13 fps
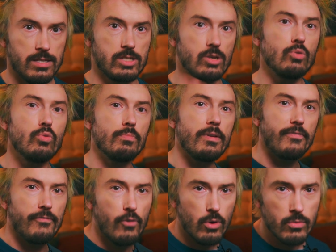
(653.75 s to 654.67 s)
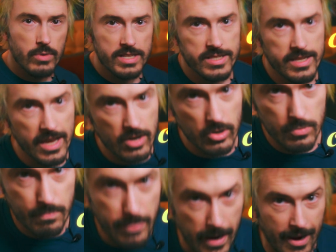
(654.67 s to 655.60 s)
So before we say
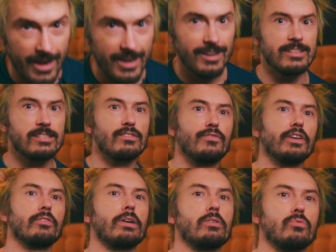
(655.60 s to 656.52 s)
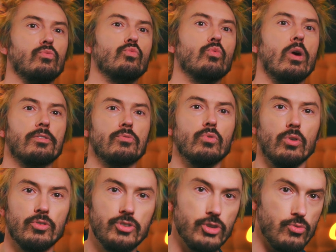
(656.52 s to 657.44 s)
goodbye, let's figure out what
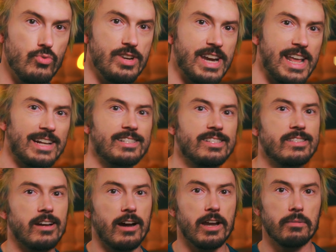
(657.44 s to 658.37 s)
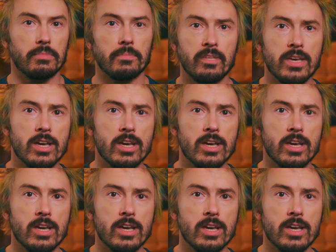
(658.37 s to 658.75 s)
we'll do next time.